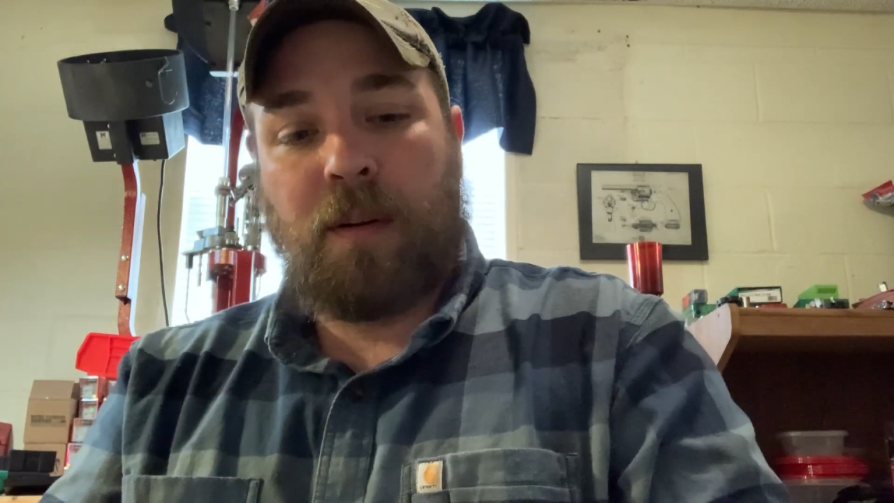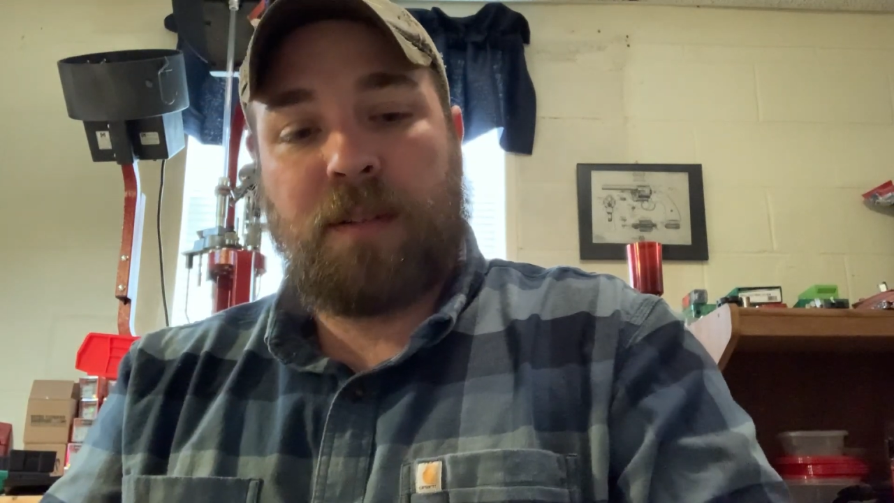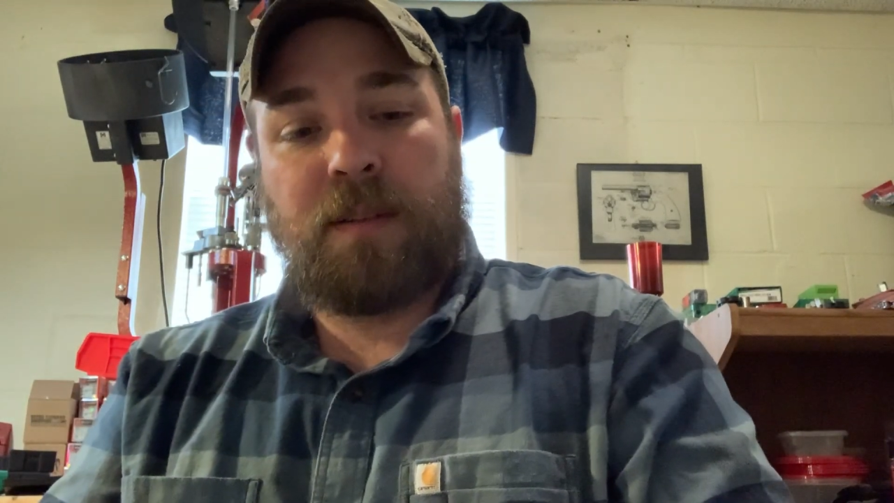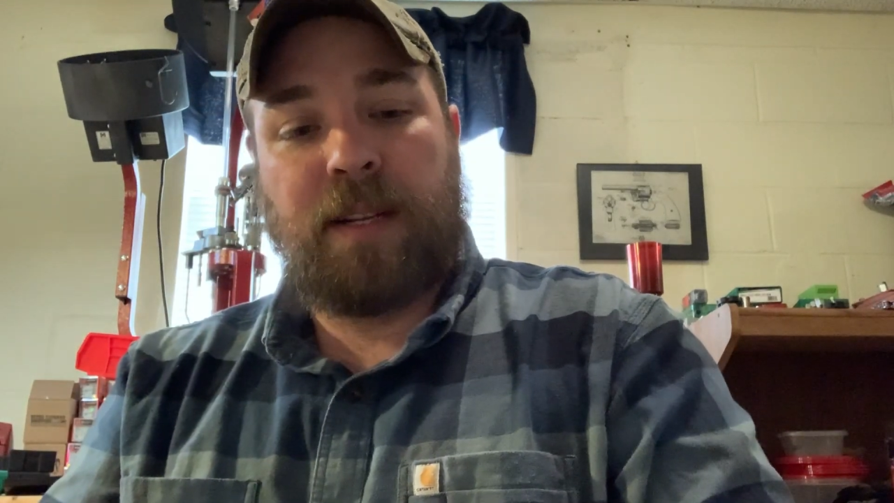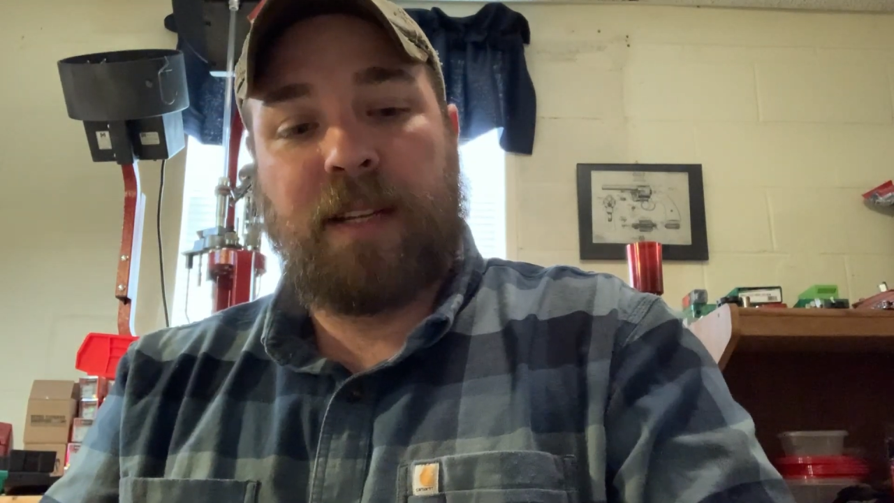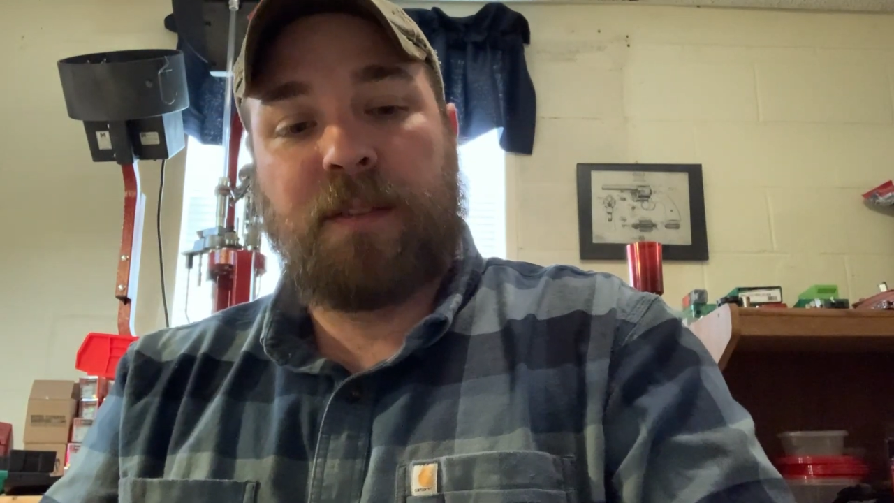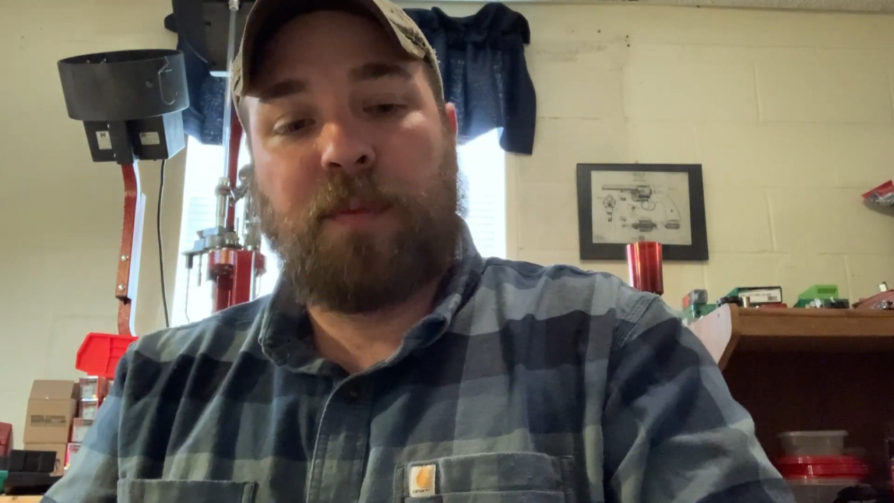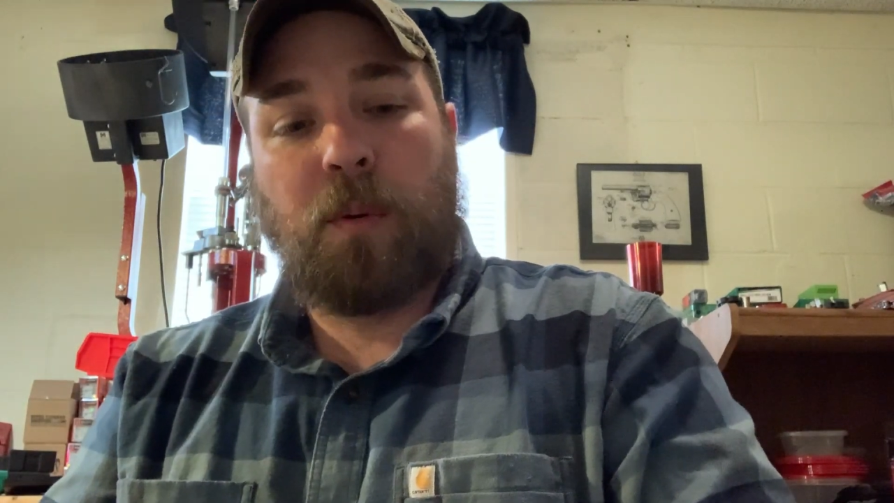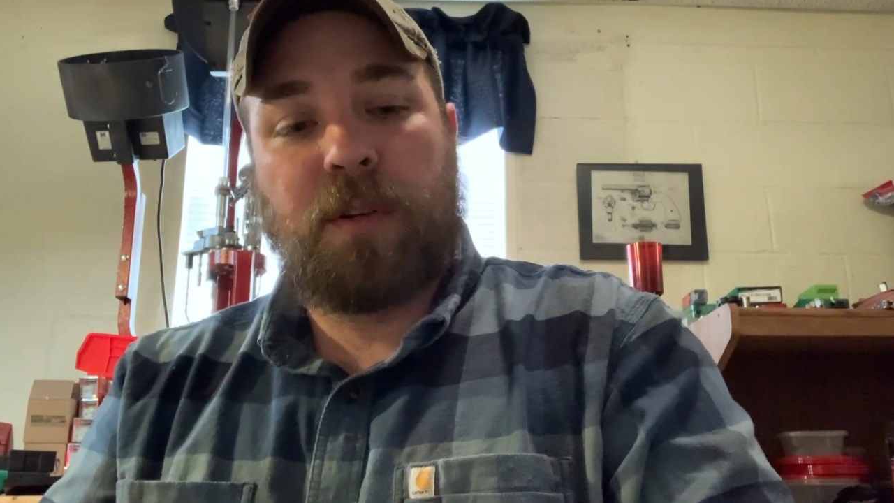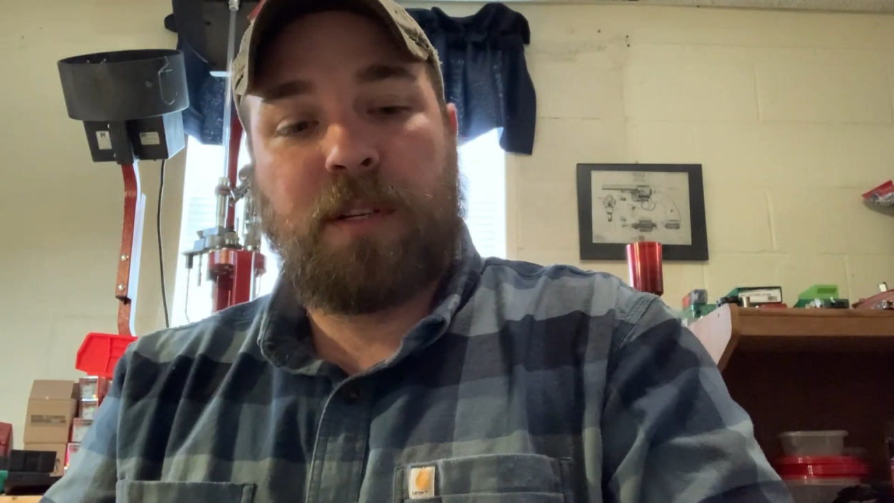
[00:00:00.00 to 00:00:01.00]
is
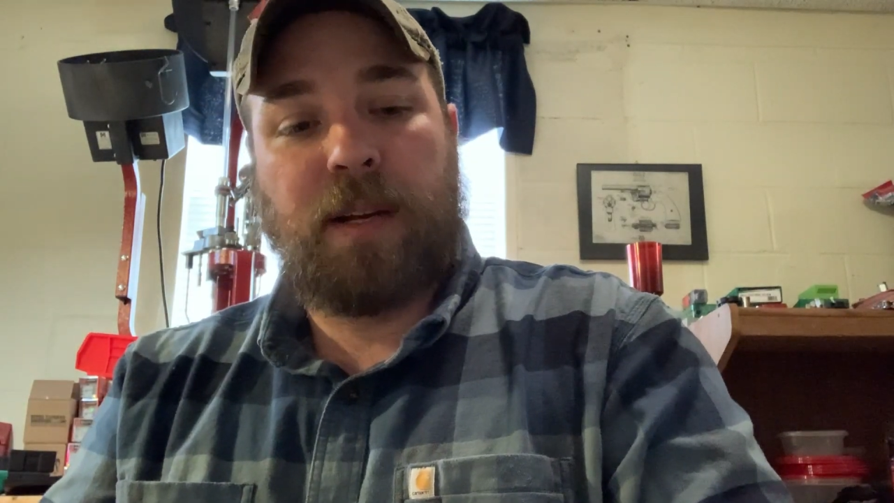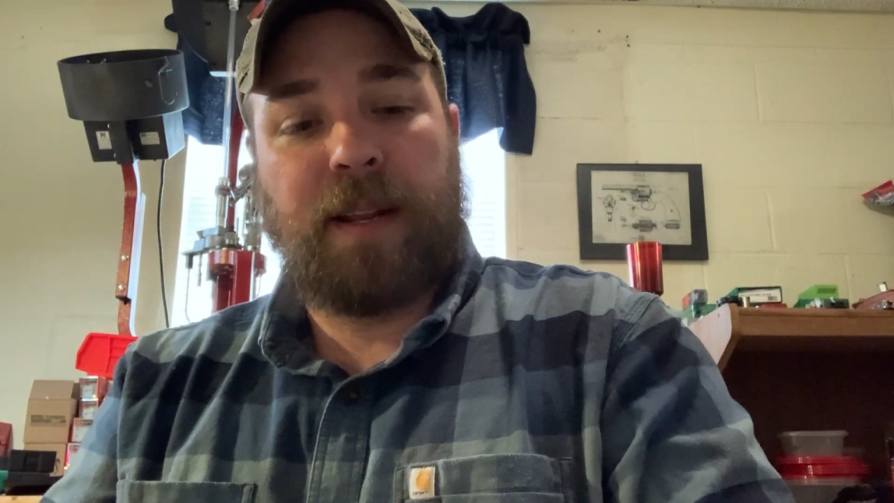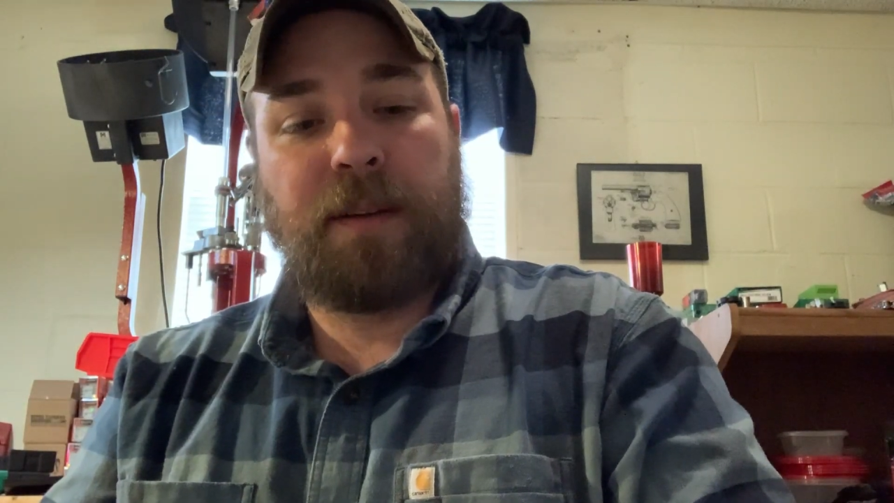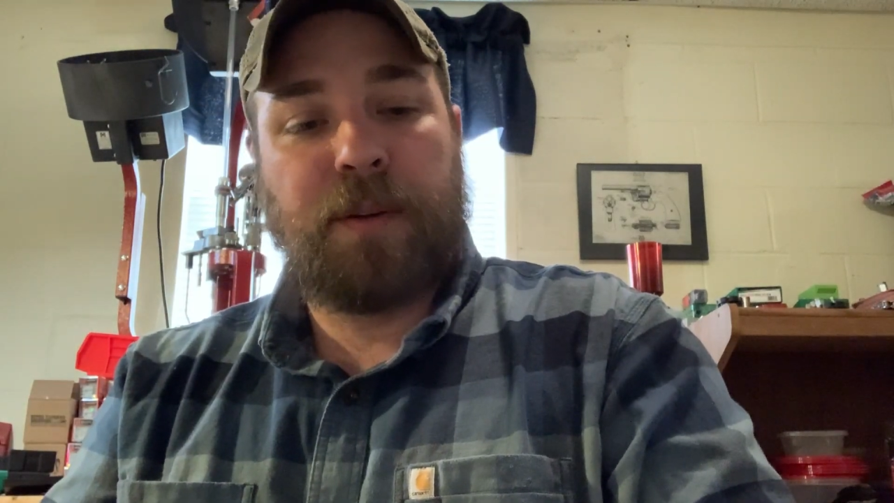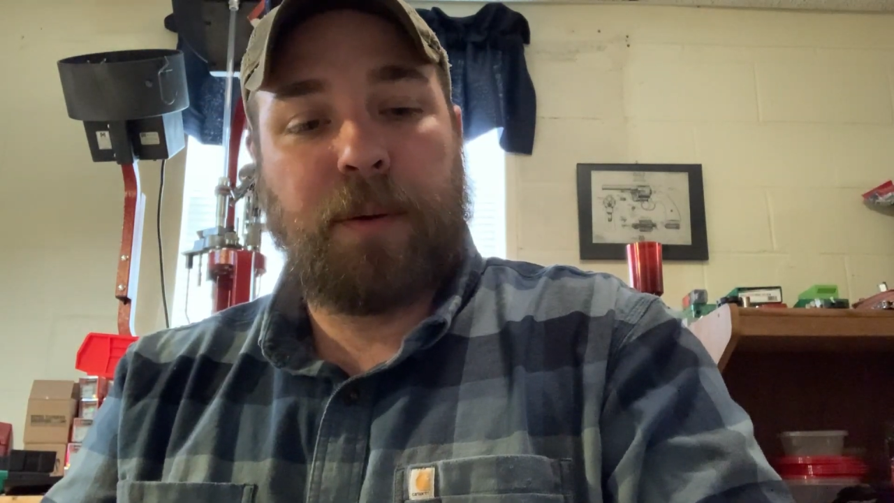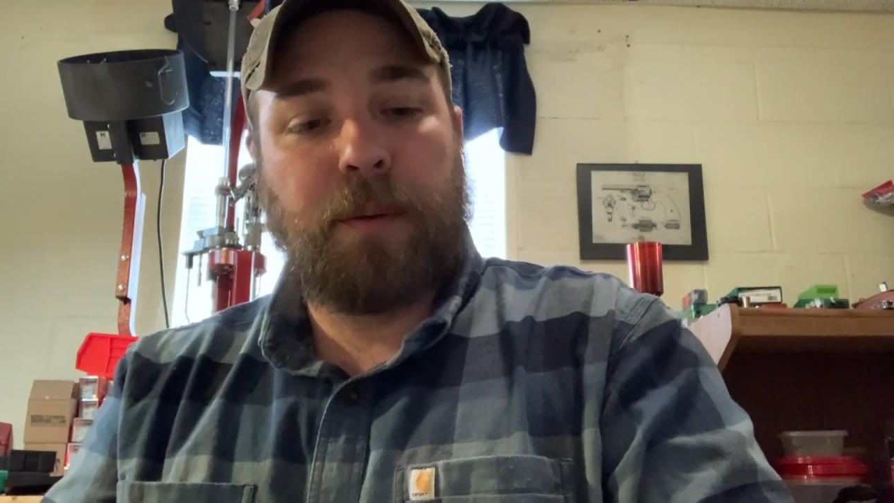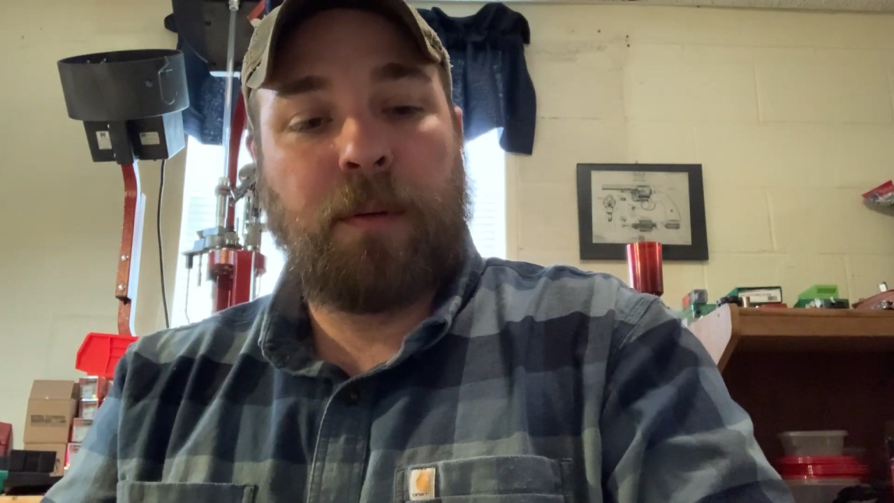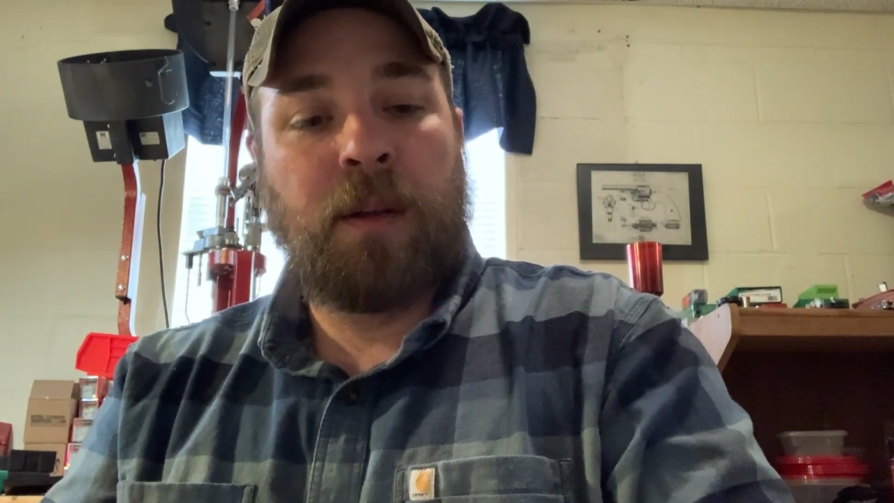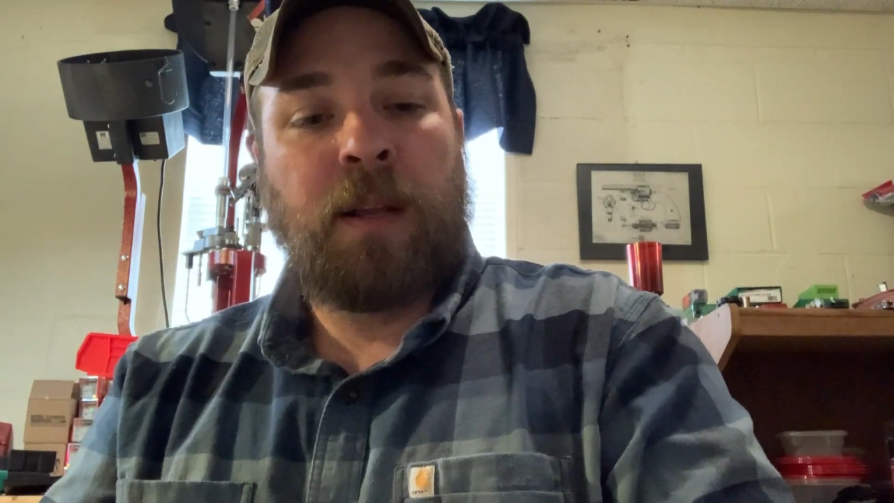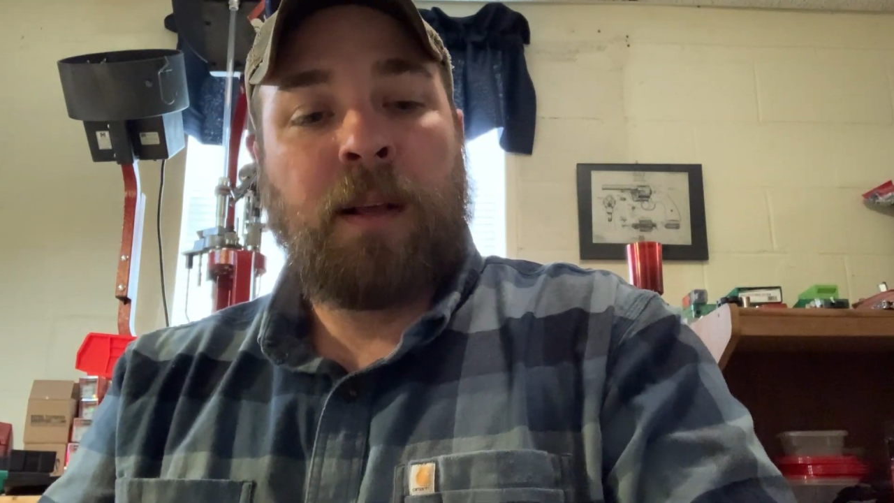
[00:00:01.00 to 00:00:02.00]
forged into